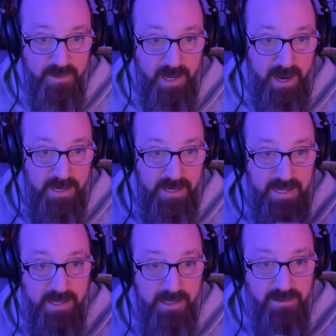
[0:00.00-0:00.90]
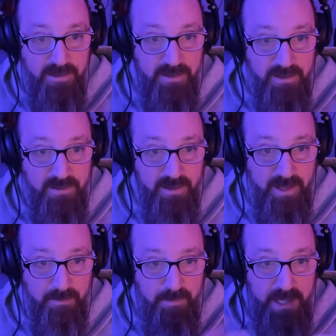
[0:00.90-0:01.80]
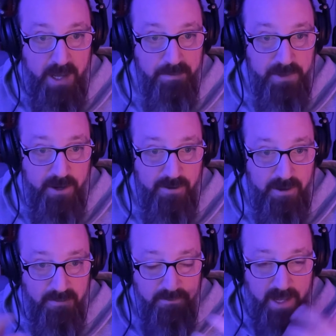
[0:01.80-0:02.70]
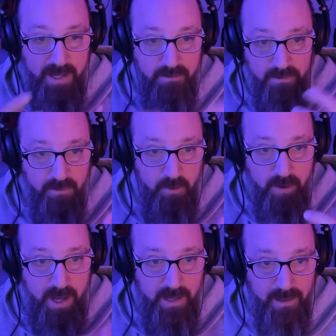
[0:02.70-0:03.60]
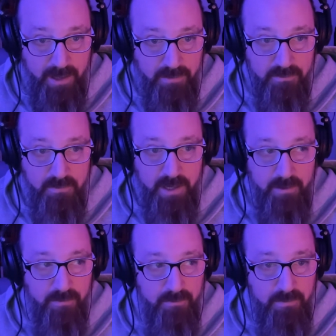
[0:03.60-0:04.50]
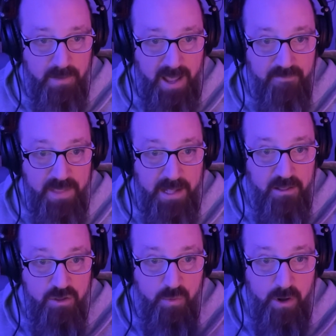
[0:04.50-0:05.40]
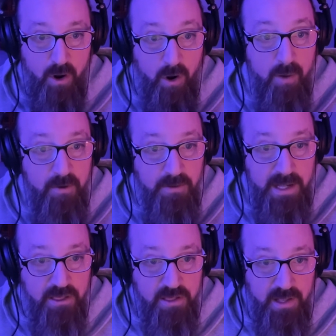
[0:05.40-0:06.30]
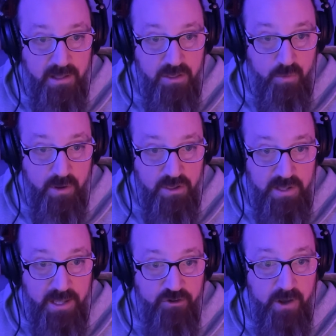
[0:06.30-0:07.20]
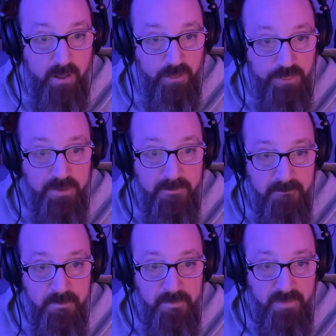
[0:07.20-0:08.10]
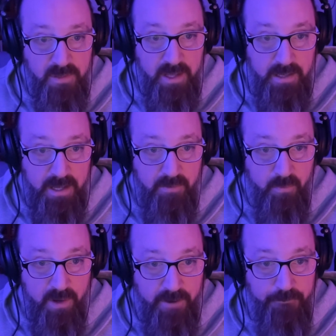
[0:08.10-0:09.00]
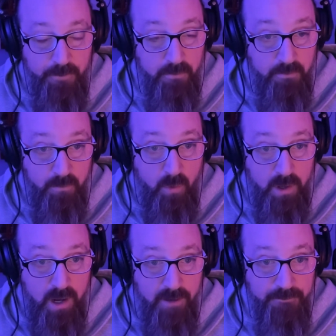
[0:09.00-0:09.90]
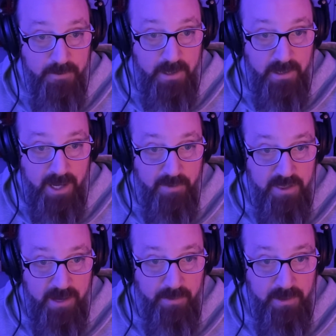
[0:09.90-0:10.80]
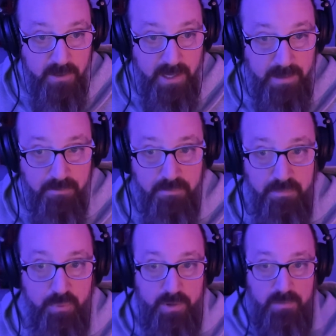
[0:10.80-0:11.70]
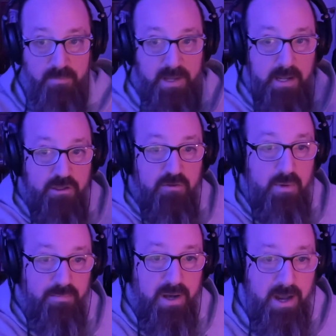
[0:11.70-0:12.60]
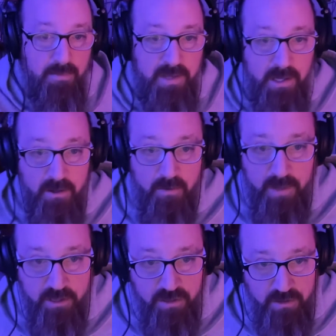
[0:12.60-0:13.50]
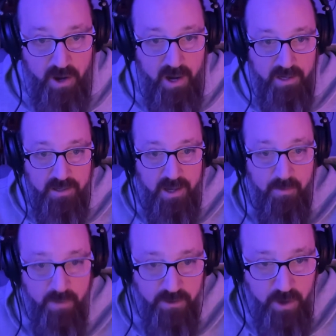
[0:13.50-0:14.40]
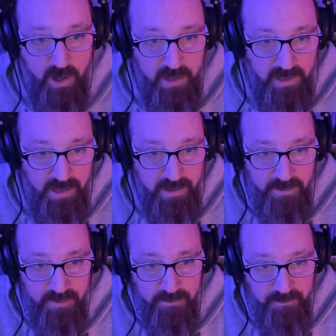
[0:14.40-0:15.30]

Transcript: that I needed to like be up there and, and learn how to like, you know, have that sort of armor, that's that sort of stage health. And then when I felt more confident, I was able to like put my instrument behind me and go, let's talk. I want to talk again.